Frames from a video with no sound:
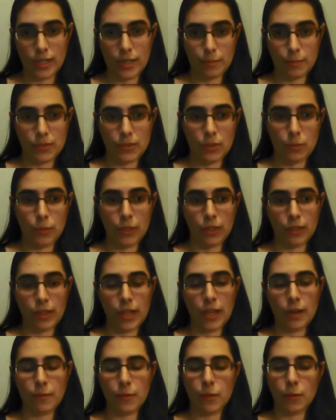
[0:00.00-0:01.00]
I'm assuming a
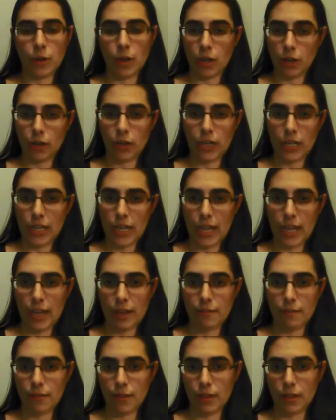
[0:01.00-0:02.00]
lot of you already
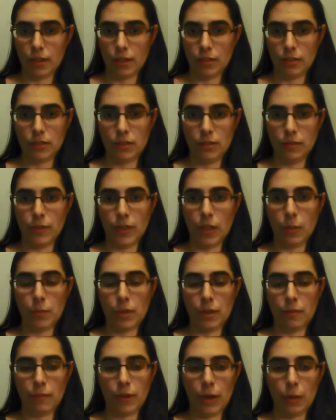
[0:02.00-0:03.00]
have a development
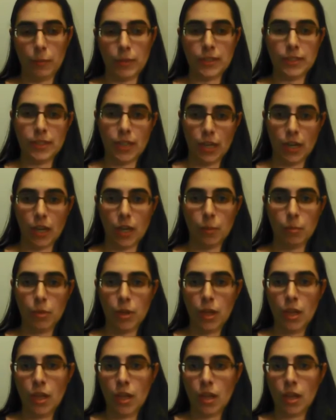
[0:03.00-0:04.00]
environment set up,
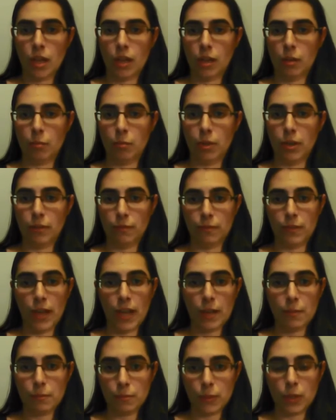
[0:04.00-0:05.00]
but if
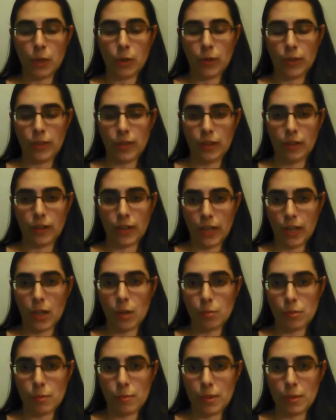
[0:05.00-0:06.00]
not, go in there and
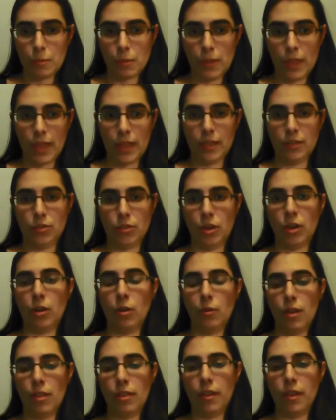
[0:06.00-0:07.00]
help the people that struggle
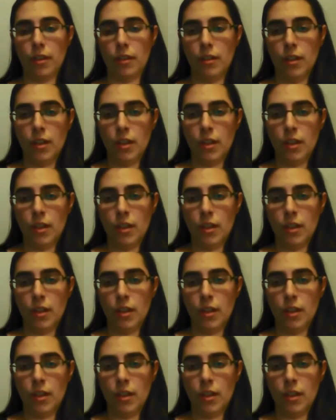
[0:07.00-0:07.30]
with it.